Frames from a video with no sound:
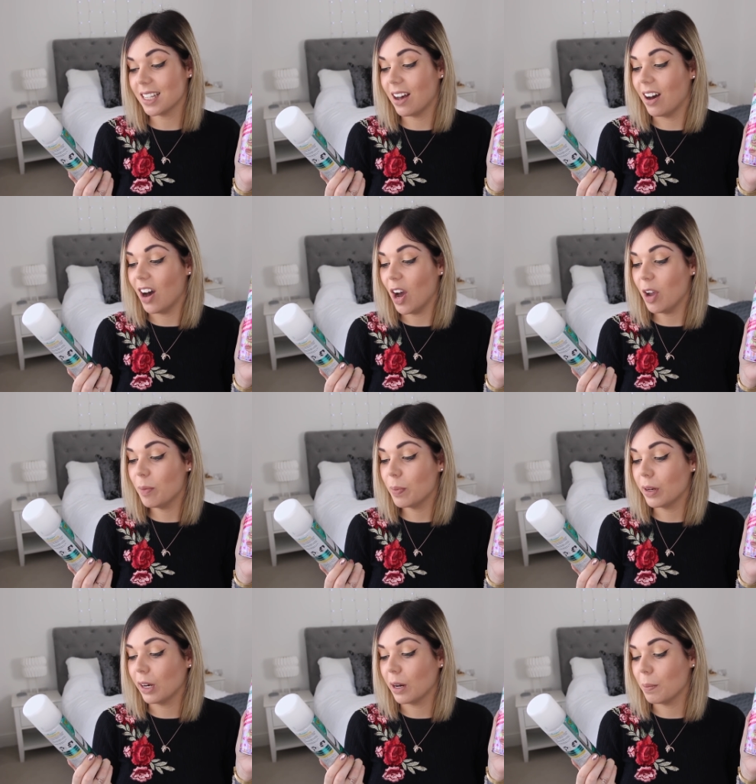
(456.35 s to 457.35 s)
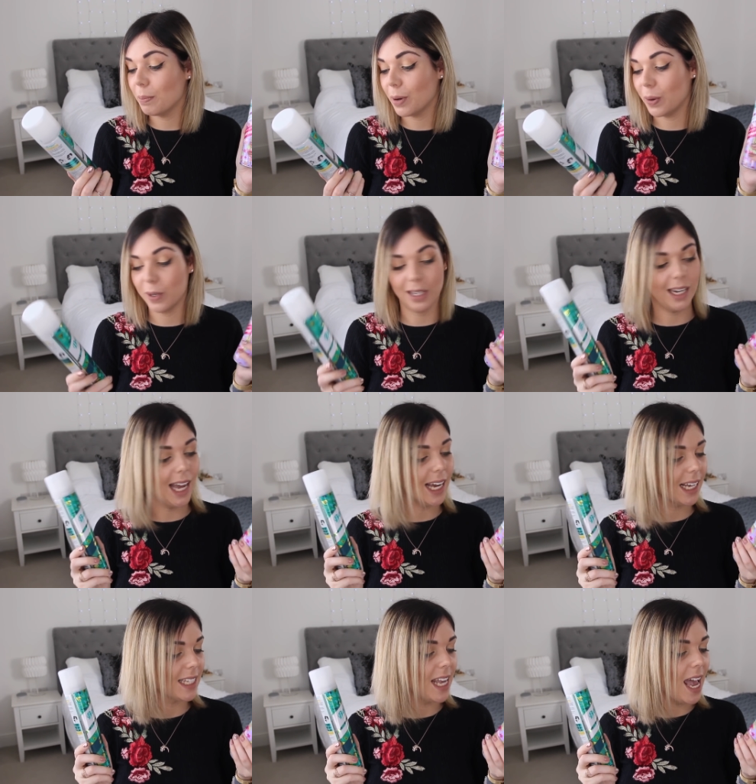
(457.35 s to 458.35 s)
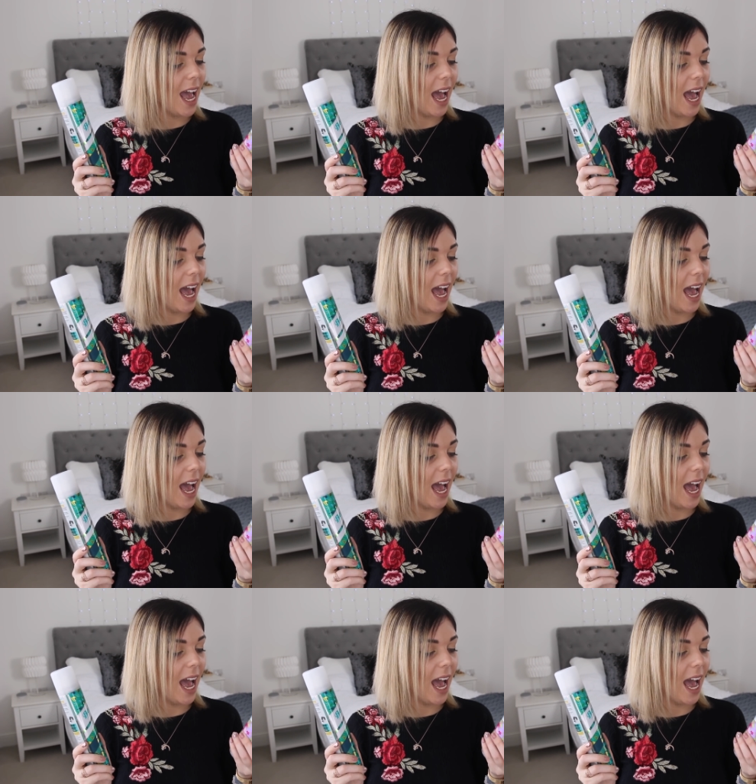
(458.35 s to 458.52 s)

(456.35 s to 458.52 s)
are Opulent and Bold Luxe